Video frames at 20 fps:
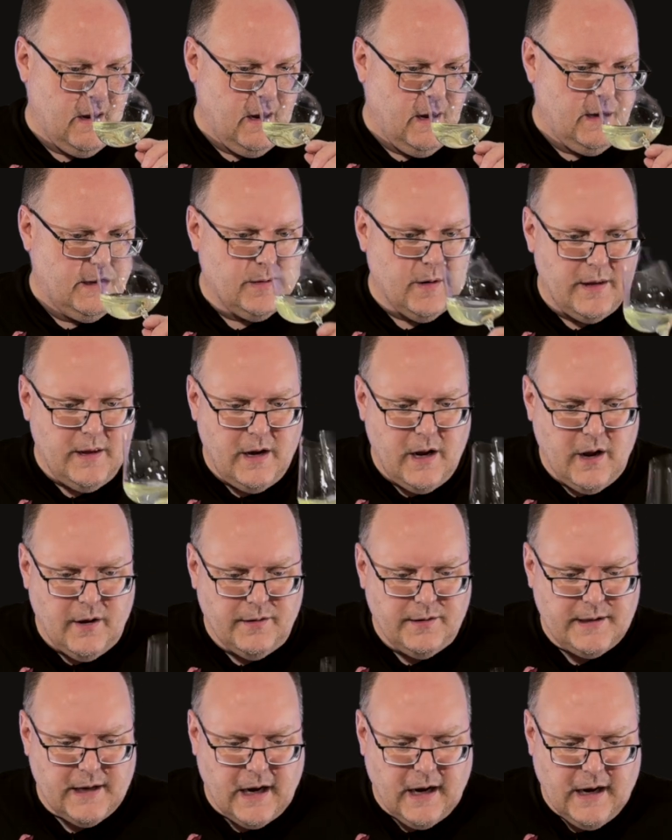So on the
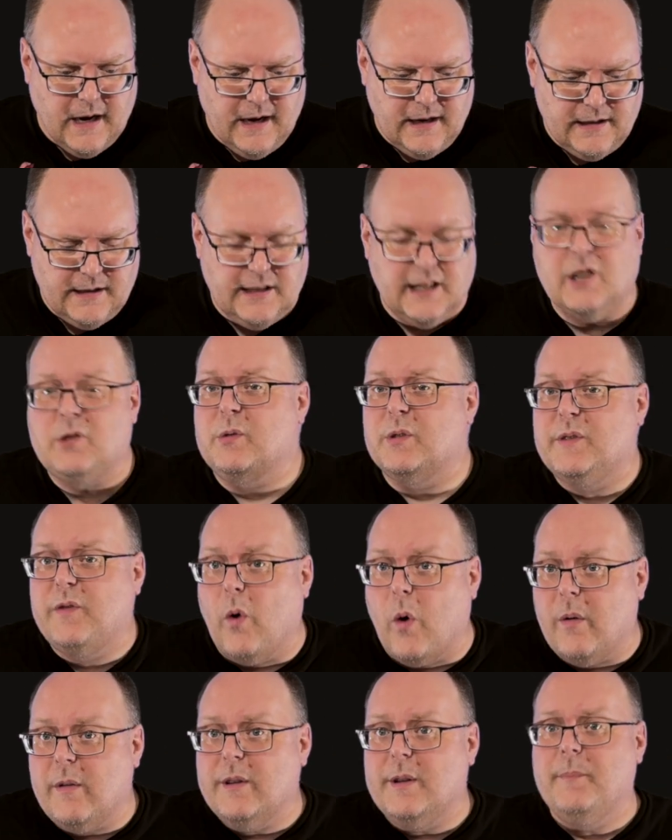nose, uh, citrus
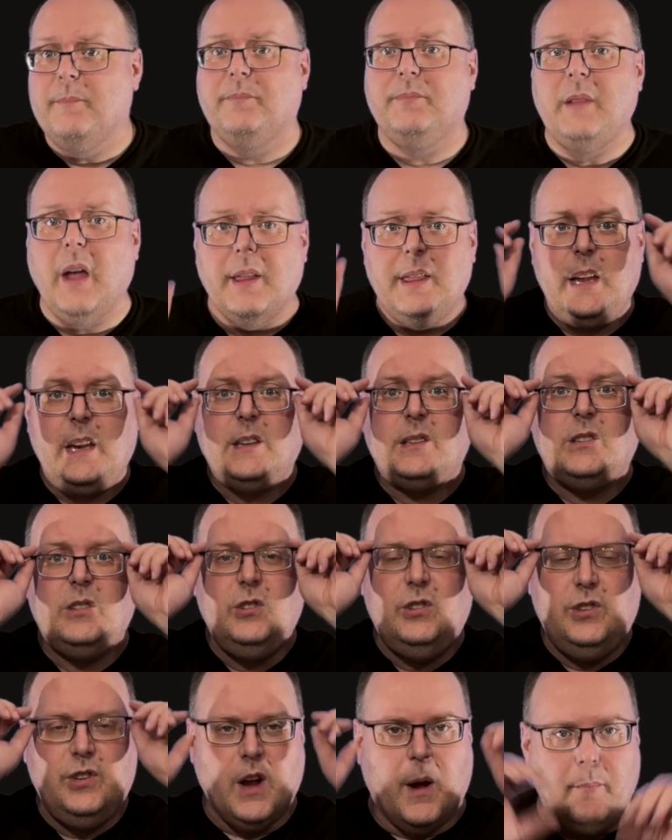forward, nothing's
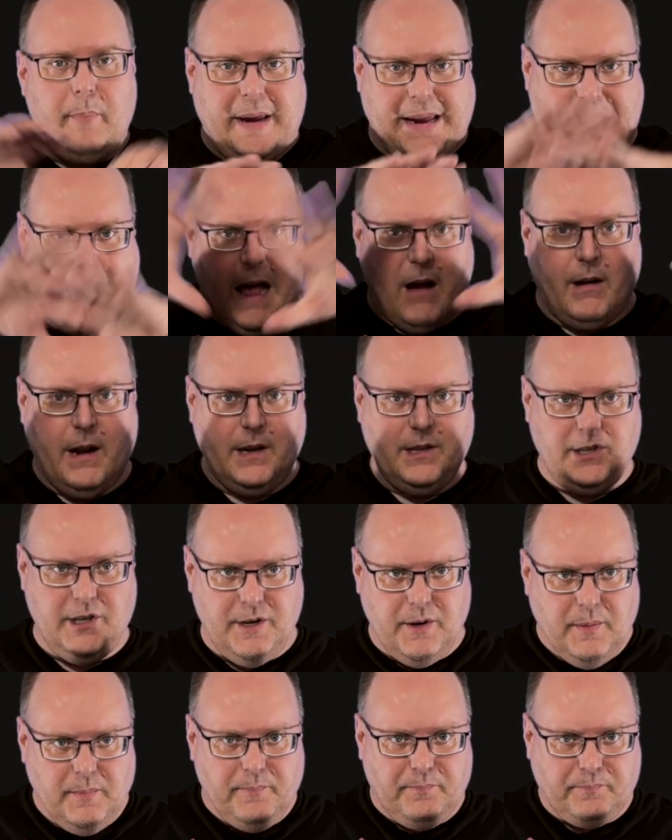jumping out at
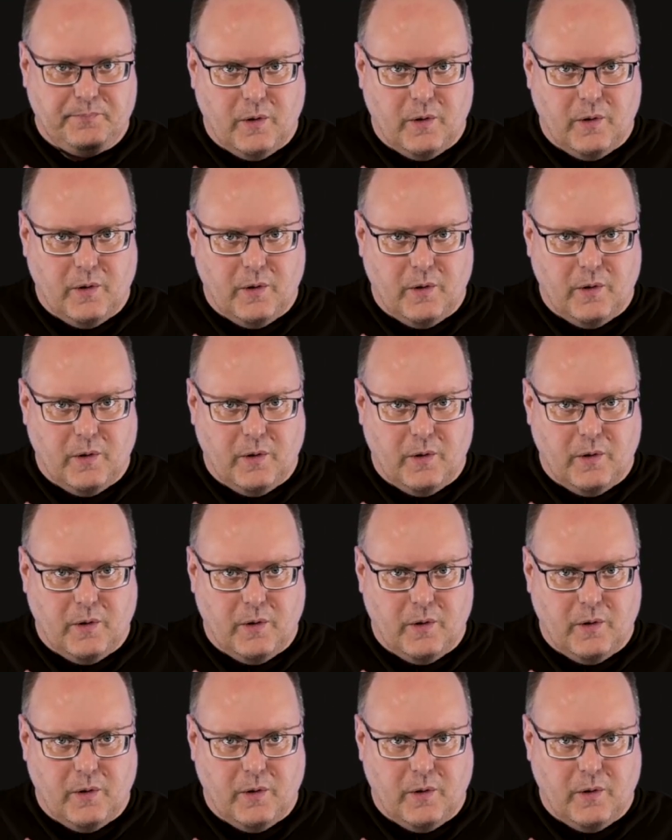you,